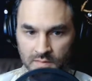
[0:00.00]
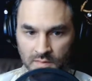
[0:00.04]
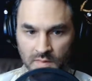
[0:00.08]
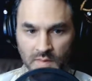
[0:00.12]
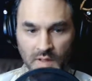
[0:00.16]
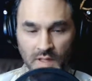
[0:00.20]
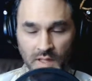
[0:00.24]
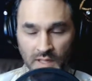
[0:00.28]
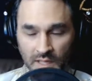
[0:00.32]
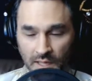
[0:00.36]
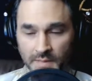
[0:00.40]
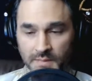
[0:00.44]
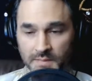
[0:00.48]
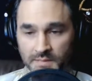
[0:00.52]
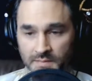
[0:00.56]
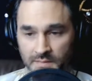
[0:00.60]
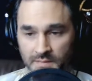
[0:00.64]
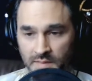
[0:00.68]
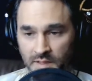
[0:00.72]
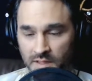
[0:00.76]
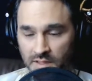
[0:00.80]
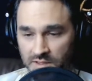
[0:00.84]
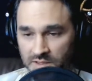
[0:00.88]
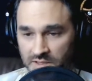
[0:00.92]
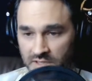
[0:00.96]
Yep.
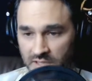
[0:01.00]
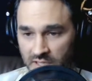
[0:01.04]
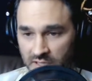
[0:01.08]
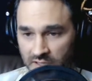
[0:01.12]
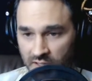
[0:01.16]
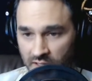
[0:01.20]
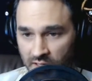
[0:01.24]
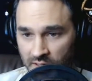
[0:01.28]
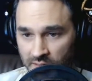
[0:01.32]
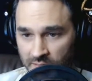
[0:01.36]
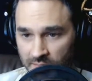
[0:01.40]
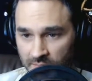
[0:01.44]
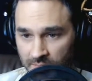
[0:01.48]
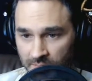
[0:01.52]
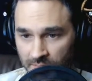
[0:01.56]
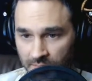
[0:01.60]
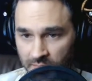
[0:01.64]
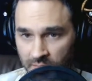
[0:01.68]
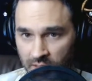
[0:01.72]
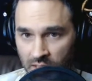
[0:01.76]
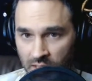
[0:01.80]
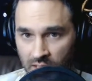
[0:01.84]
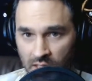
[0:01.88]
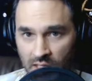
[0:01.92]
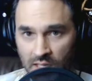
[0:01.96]
I understand that.
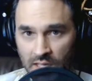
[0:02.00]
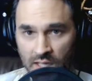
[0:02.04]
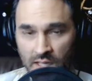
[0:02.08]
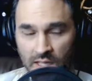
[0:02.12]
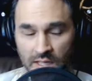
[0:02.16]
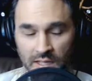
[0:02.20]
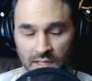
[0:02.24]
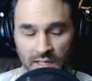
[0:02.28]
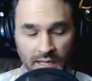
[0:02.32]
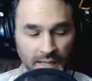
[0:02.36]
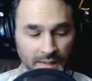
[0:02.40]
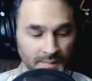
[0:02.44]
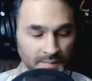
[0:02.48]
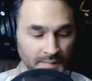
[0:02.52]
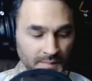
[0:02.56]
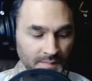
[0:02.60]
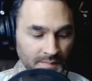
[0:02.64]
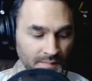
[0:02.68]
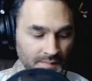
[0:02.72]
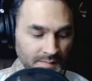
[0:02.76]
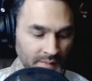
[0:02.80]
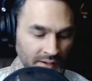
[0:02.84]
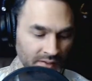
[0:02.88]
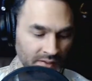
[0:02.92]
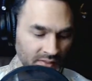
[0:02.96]
Yeah.
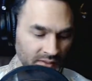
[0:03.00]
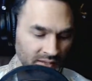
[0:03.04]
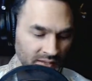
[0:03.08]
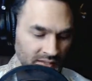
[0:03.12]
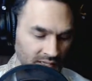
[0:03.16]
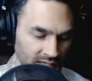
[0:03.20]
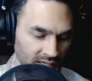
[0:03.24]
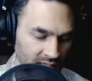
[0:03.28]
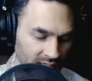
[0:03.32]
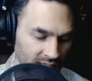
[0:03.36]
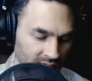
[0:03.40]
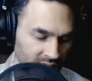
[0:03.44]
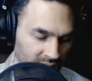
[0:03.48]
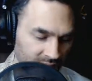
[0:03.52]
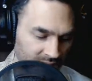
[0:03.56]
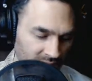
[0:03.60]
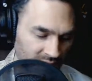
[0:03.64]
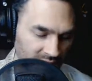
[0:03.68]
I think that a big